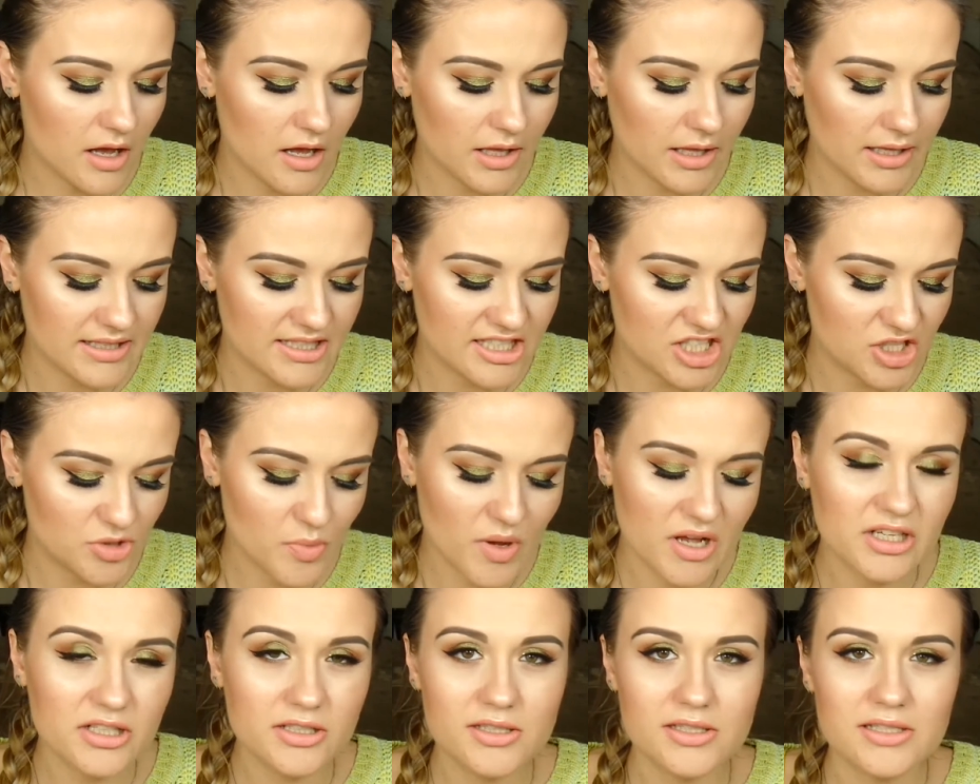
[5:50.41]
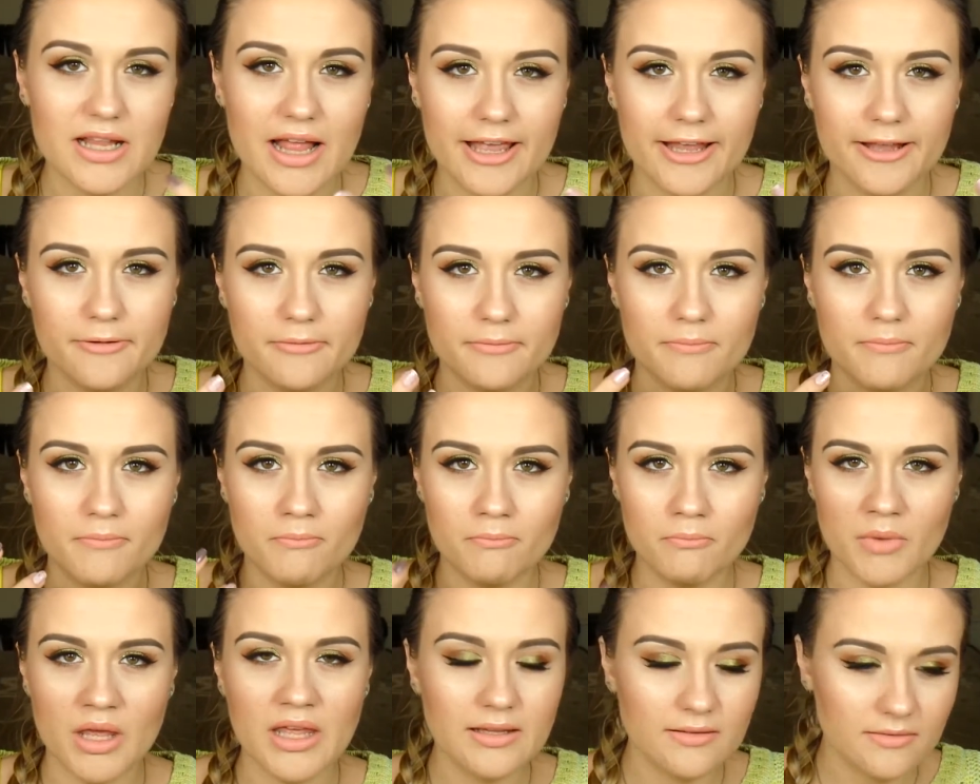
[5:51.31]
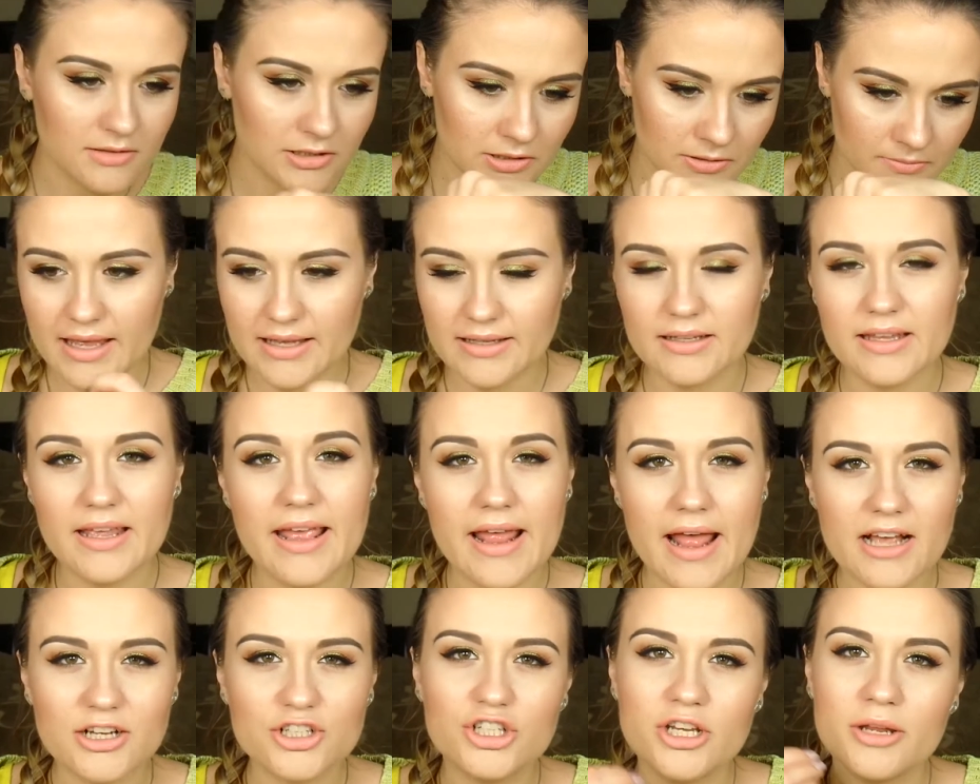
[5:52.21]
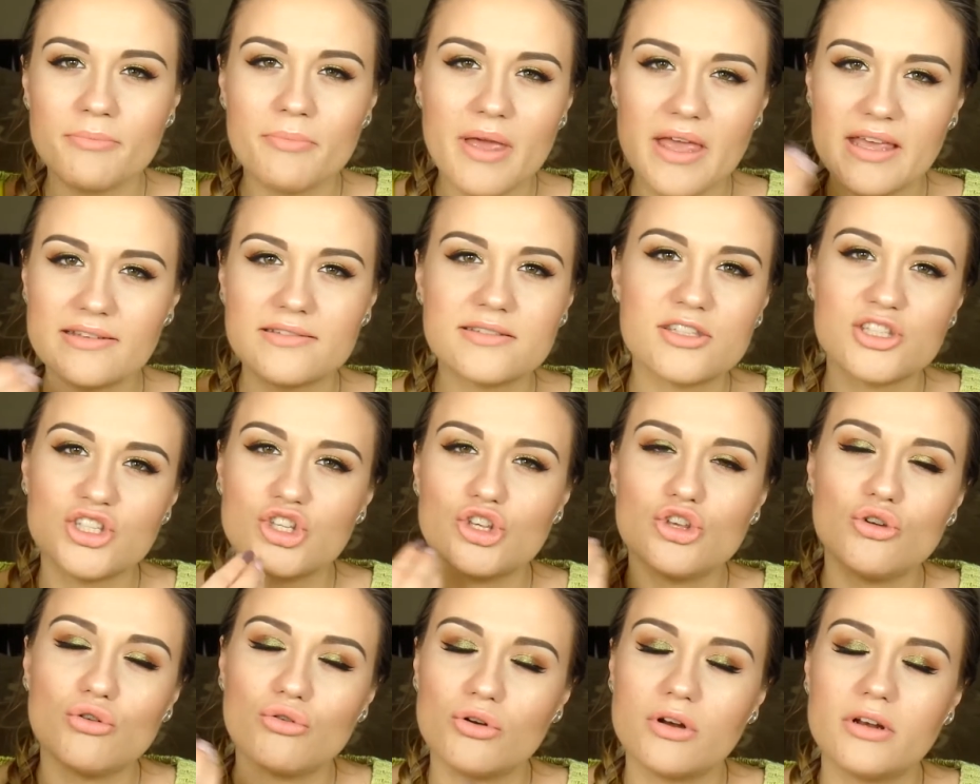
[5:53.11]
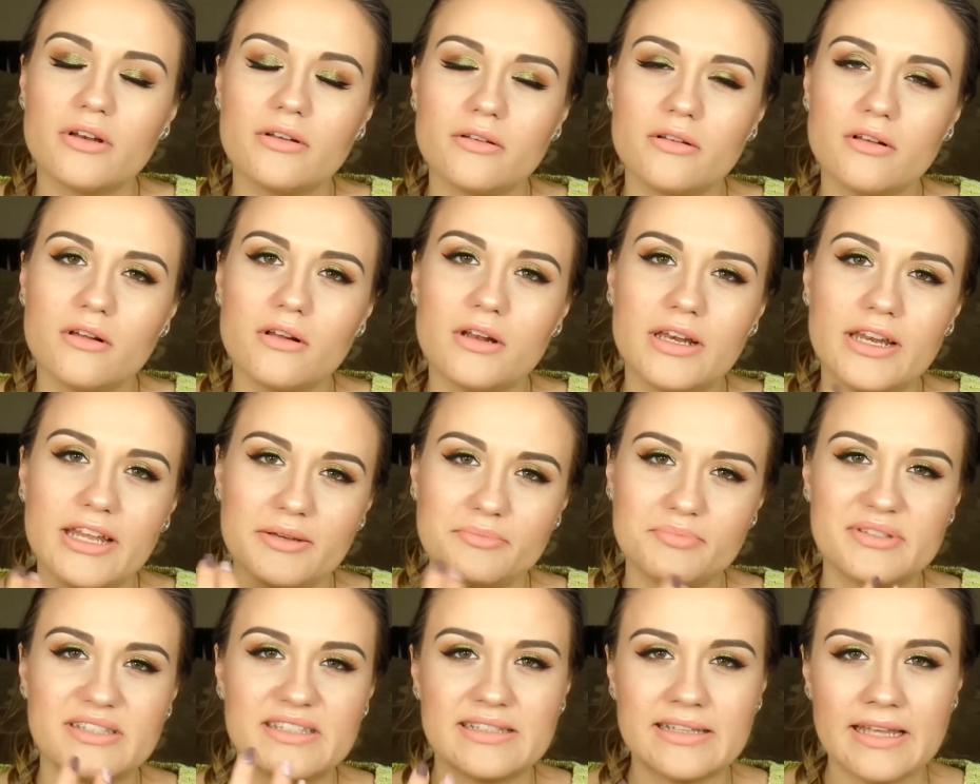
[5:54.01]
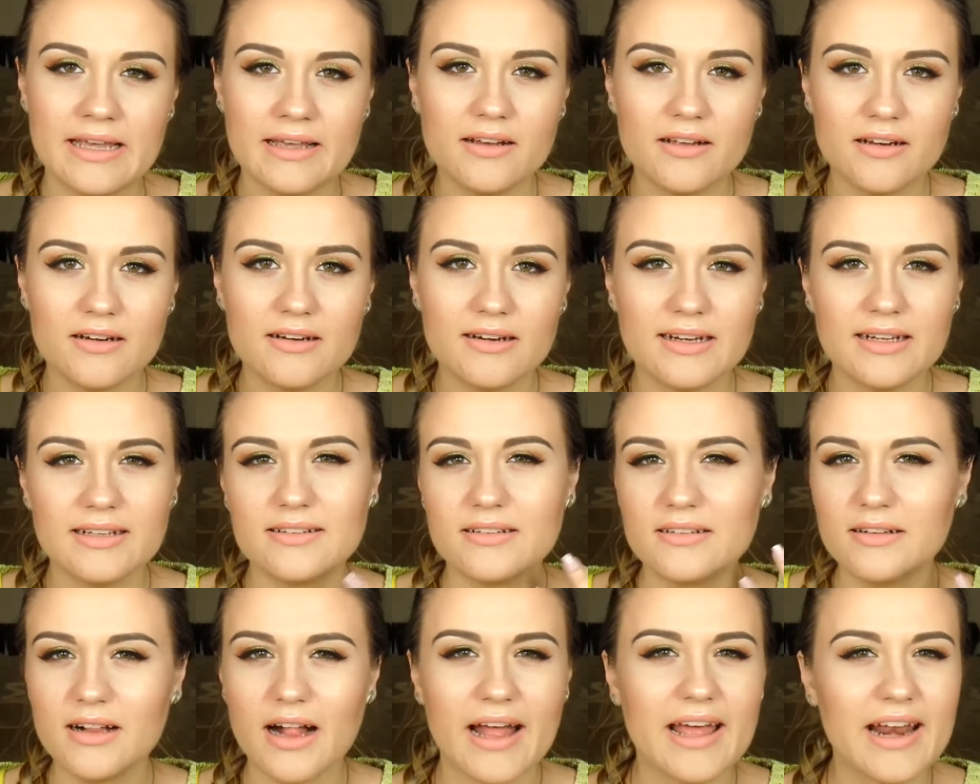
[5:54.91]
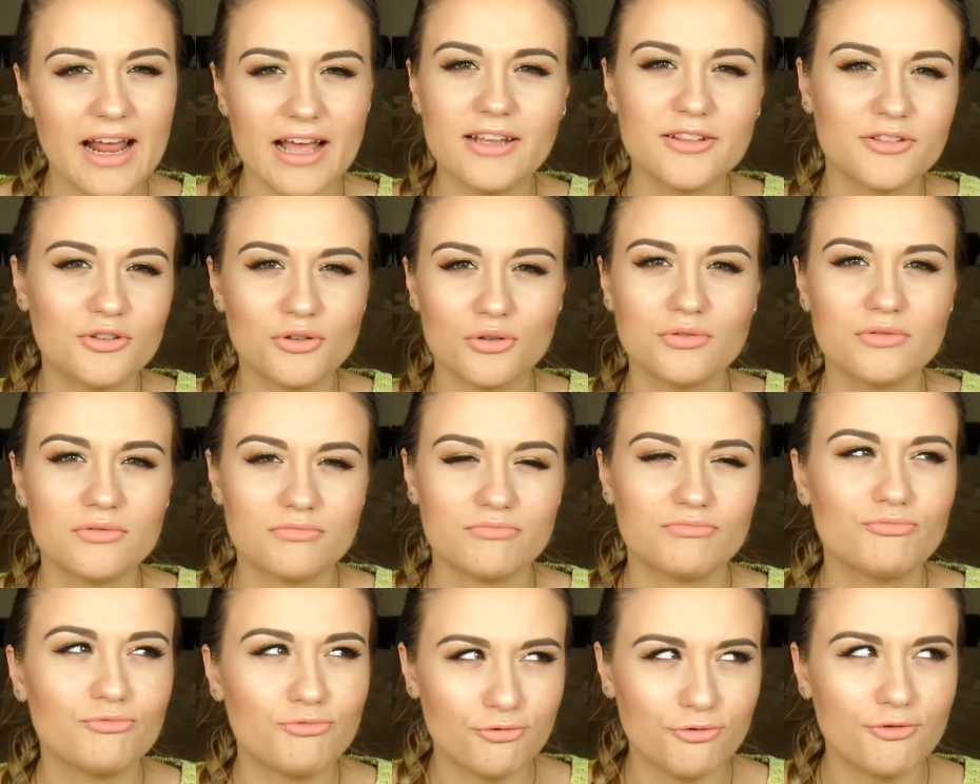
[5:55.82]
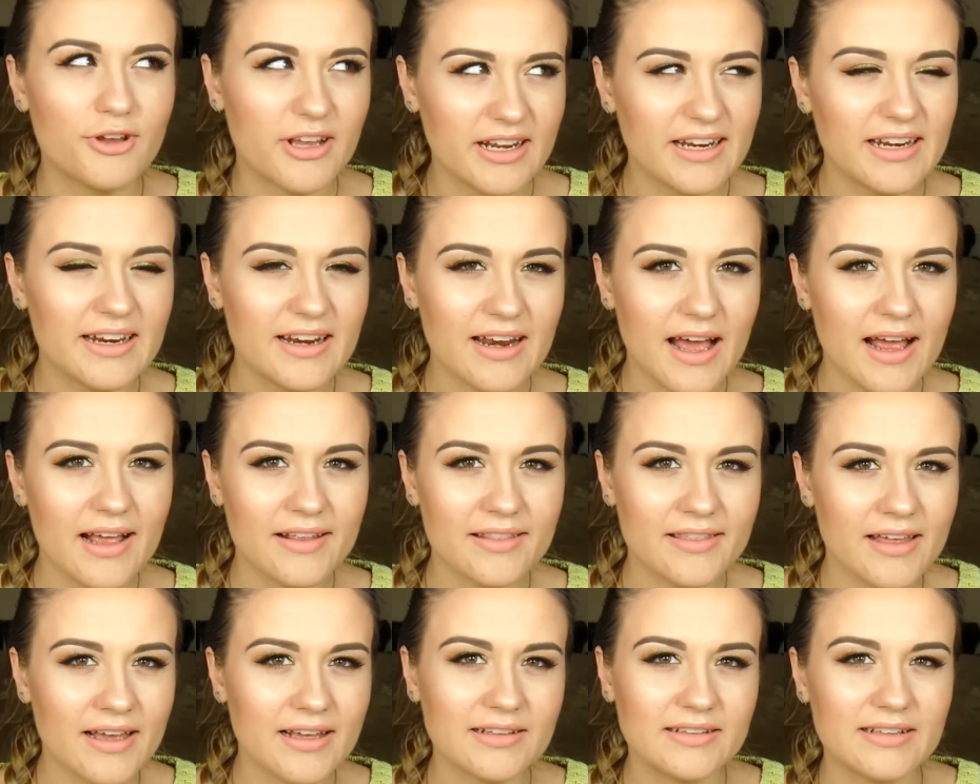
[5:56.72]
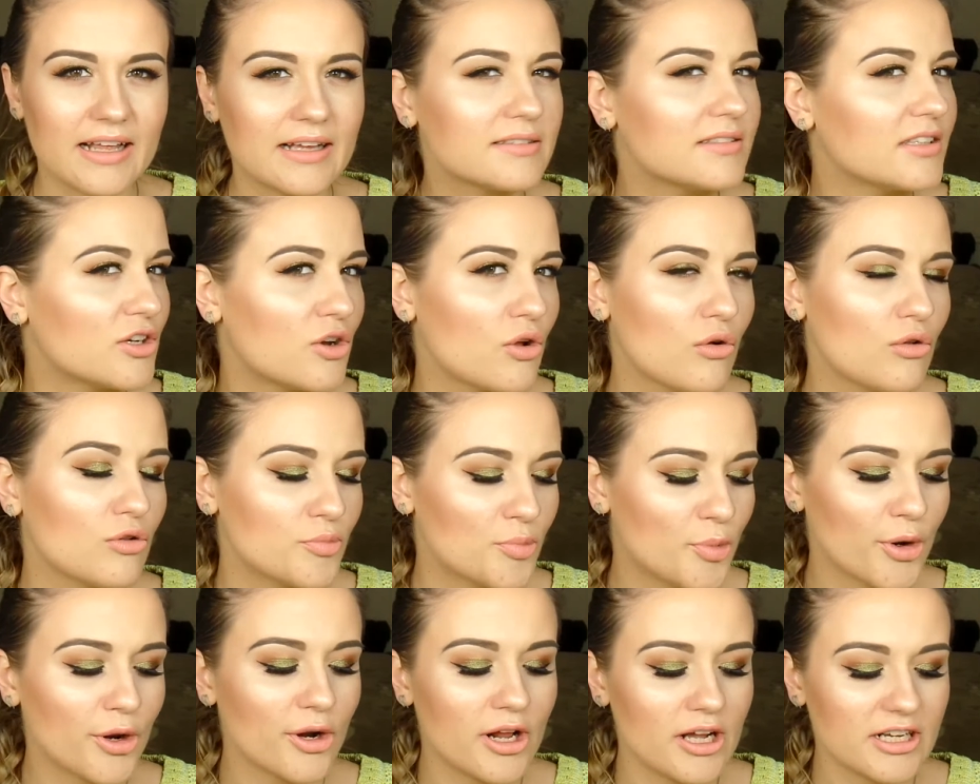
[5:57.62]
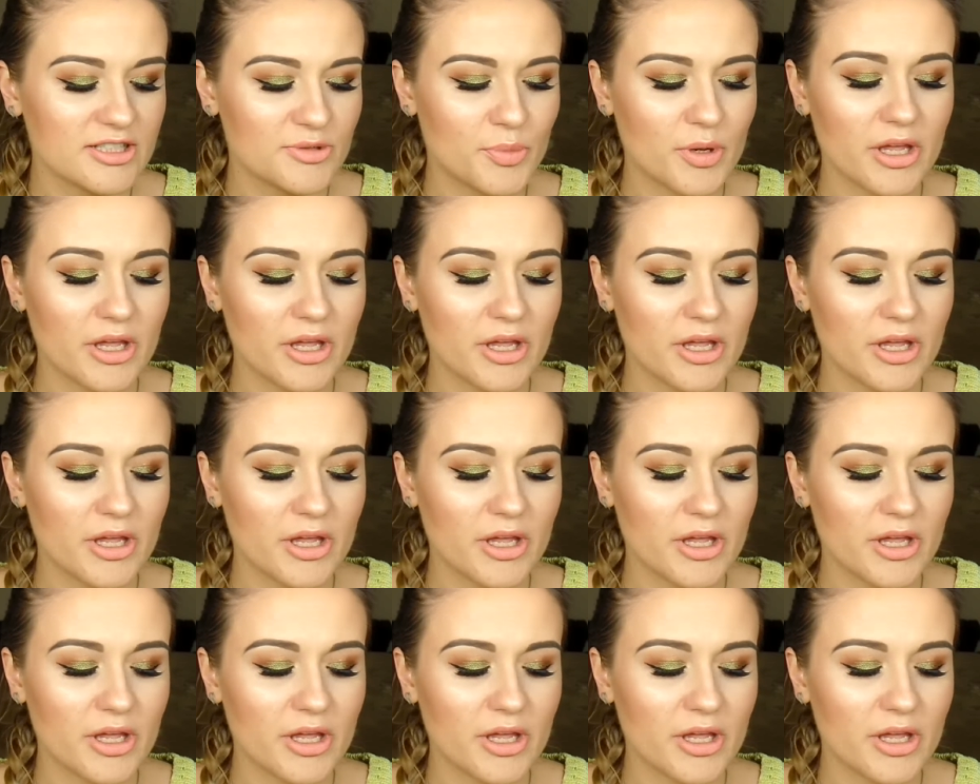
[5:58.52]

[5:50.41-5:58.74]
It smells like mint and it actually makes your lips tingle a little, and I don't really like that, not in all products.